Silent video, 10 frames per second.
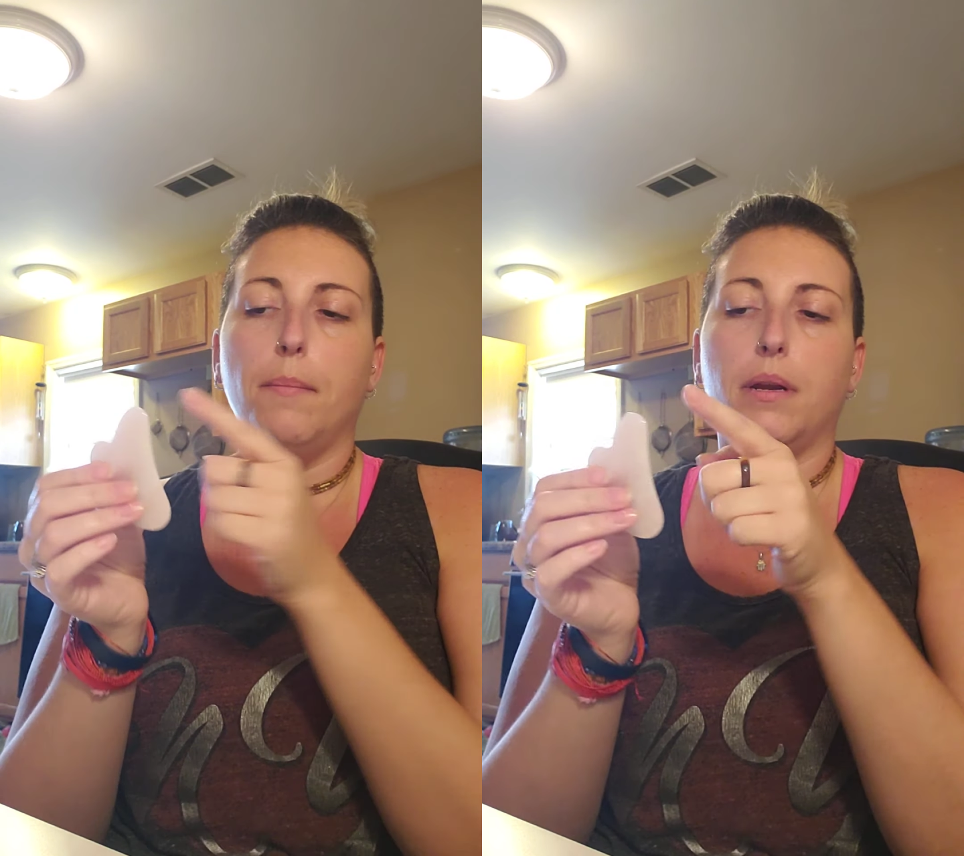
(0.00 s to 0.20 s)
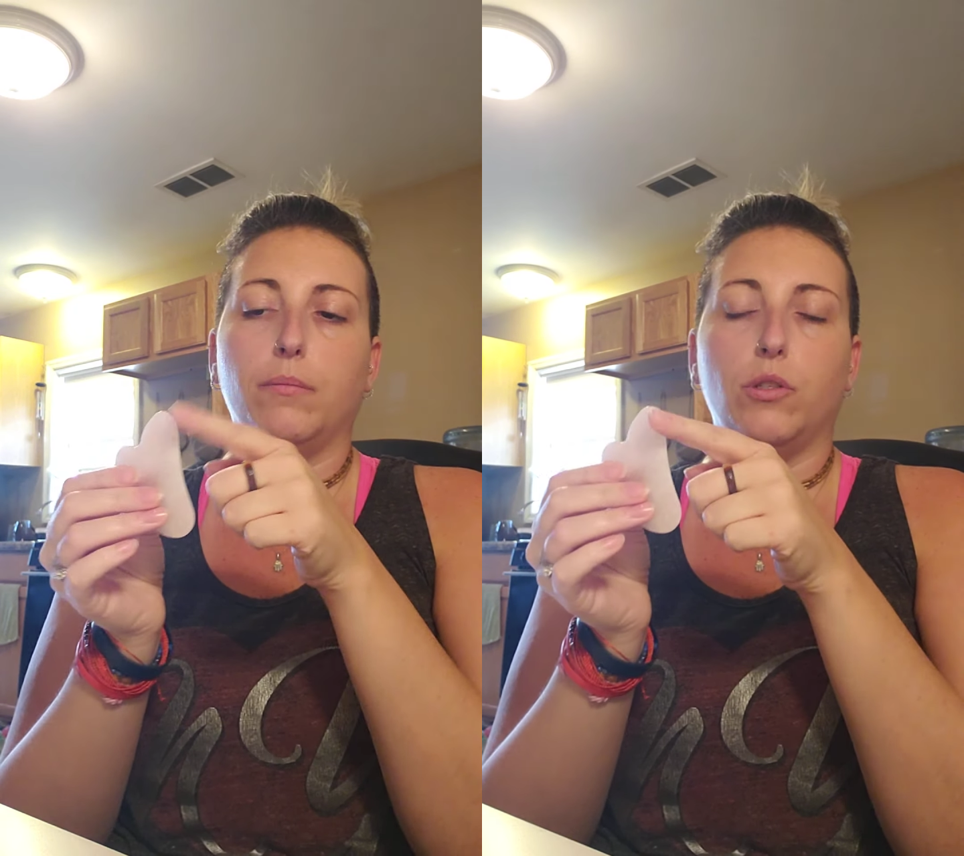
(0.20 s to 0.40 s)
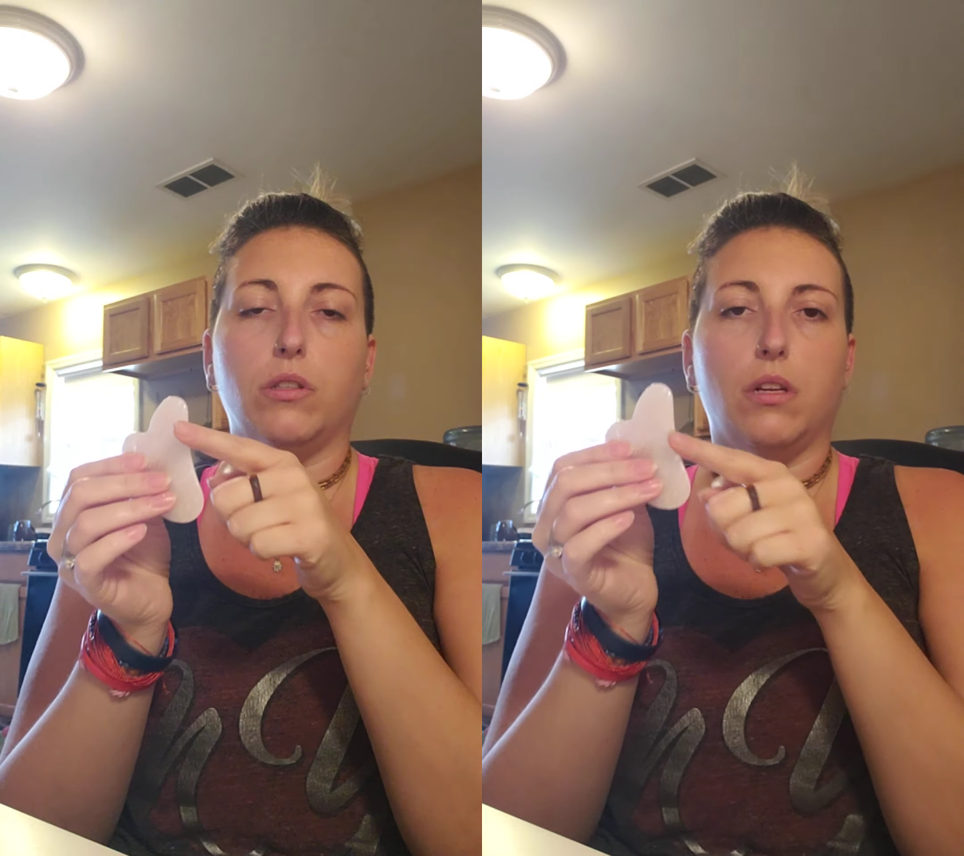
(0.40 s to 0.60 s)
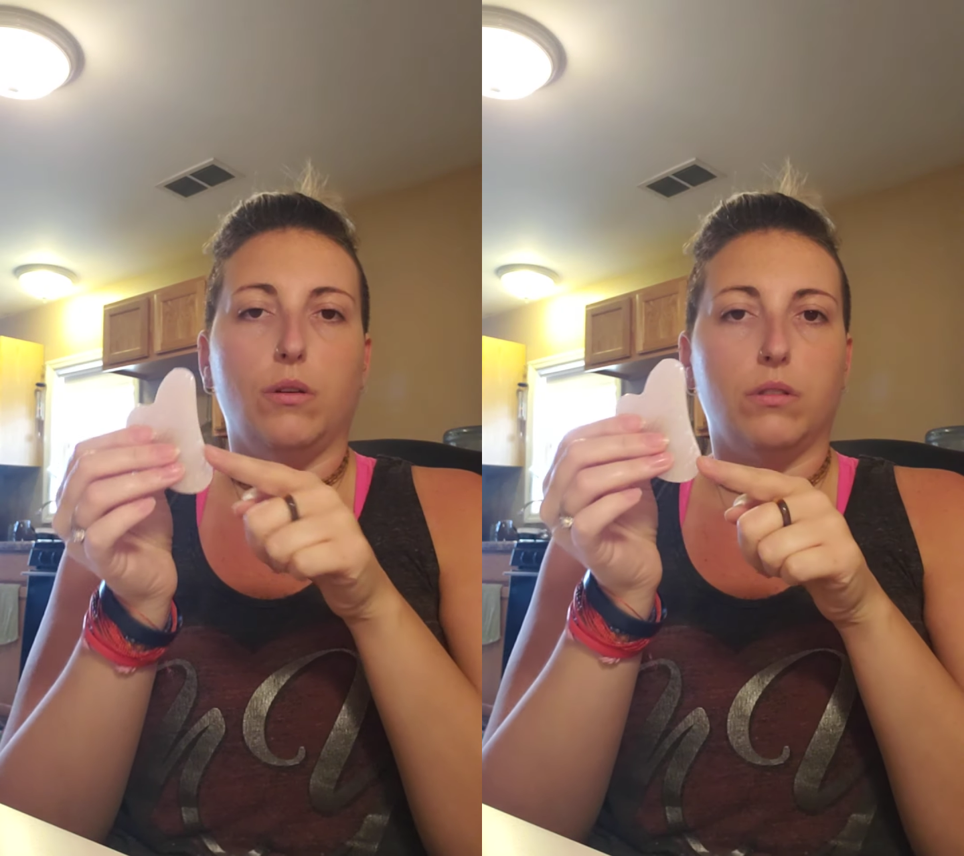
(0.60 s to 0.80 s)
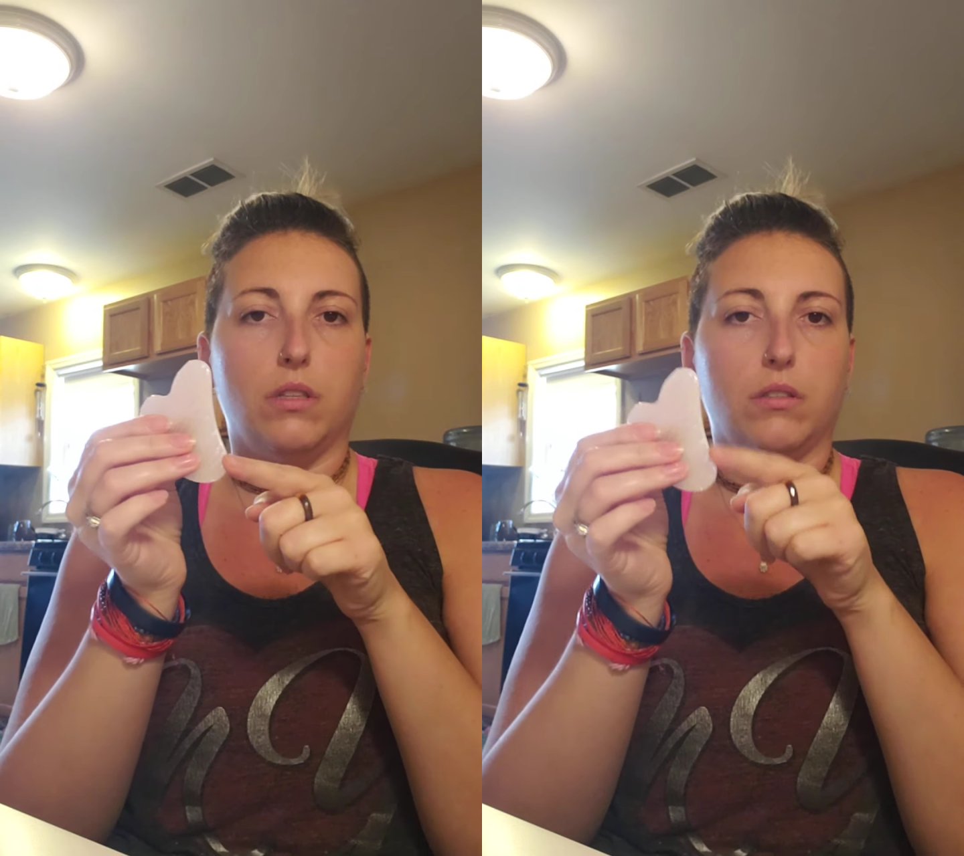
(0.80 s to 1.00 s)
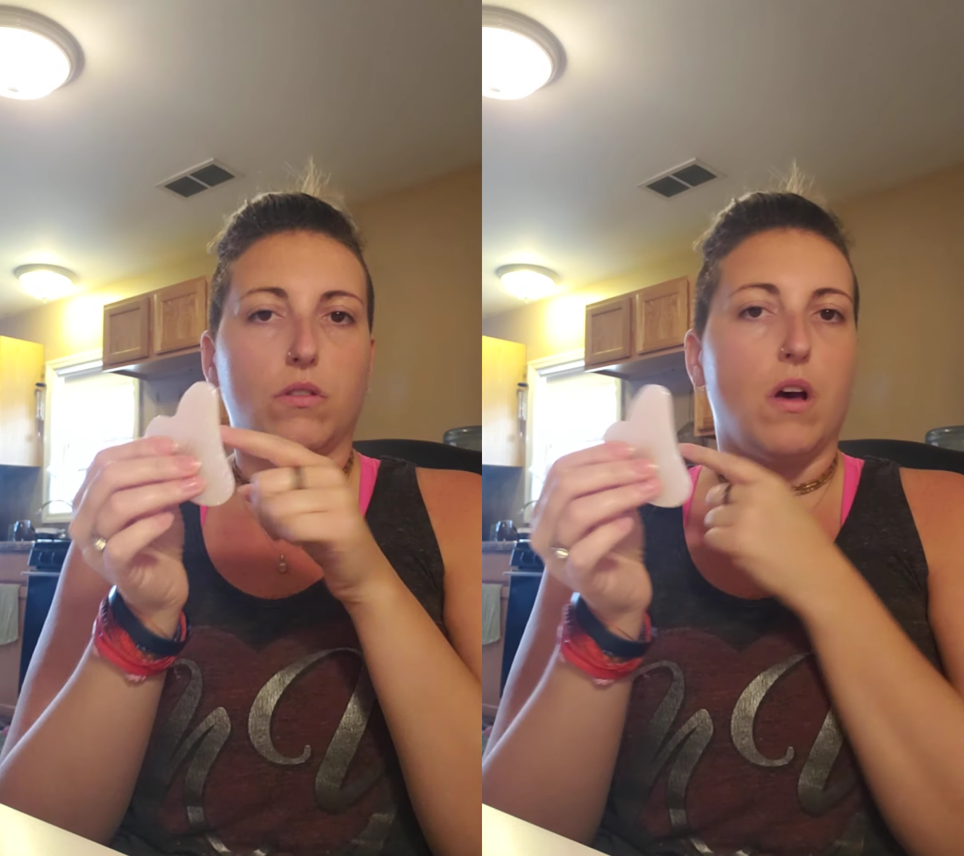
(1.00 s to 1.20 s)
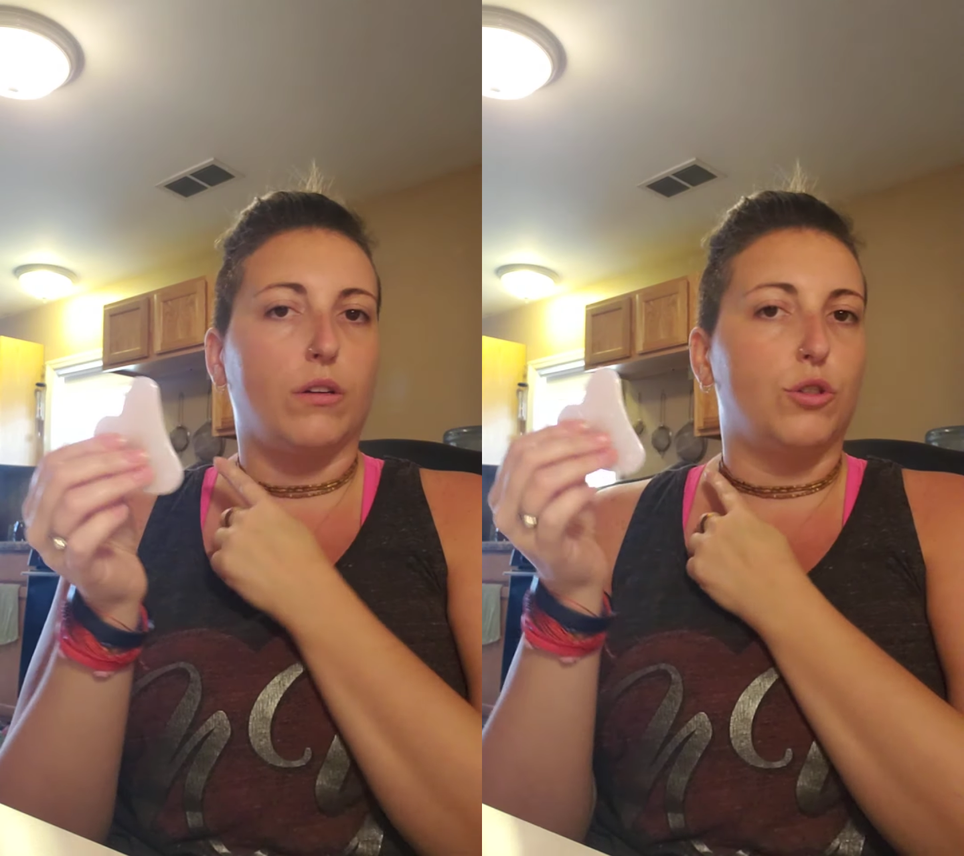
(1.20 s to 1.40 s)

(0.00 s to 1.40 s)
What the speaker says: But I'm just going to use this long